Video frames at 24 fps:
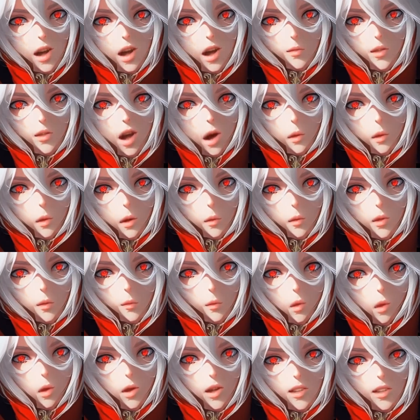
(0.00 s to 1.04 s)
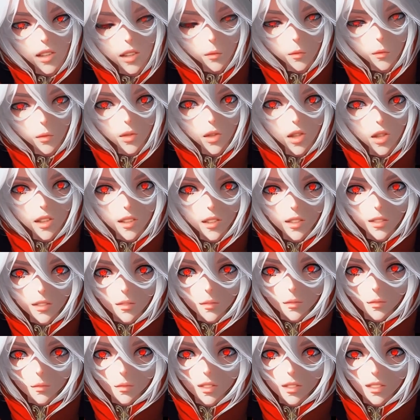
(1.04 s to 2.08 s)
of how I was born a simpleton,
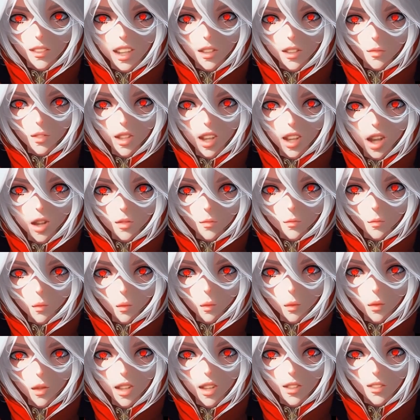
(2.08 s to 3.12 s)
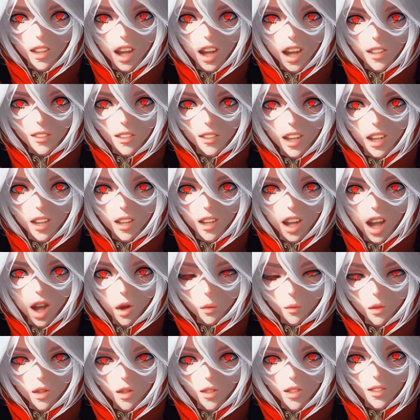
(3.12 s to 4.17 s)
lived like a fool, and died like a
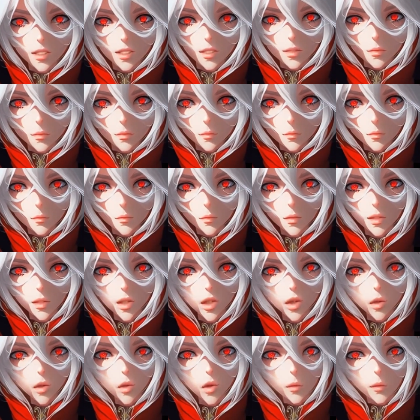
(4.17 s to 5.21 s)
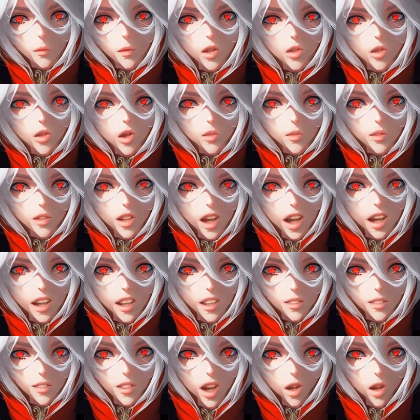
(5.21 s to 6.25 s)
coward. The true measure of a knight
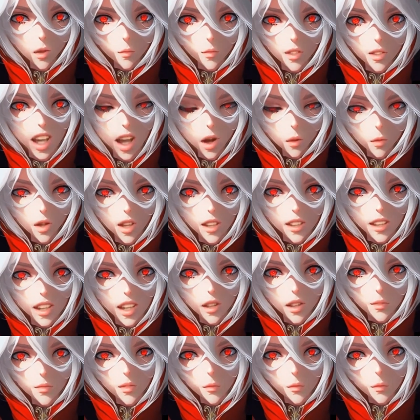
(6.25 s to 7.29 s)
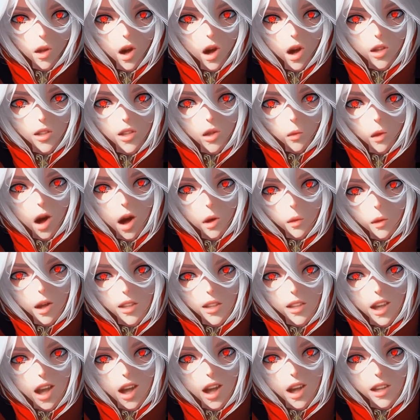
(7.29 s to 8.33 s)
is not only how he lives, but also how he
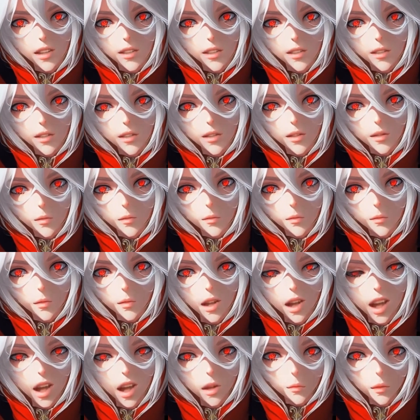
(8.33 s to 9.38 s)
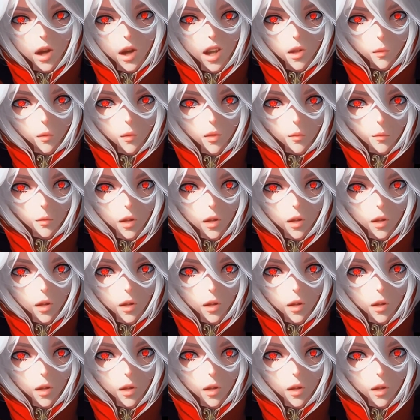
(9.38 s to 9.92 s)
dies. And mine was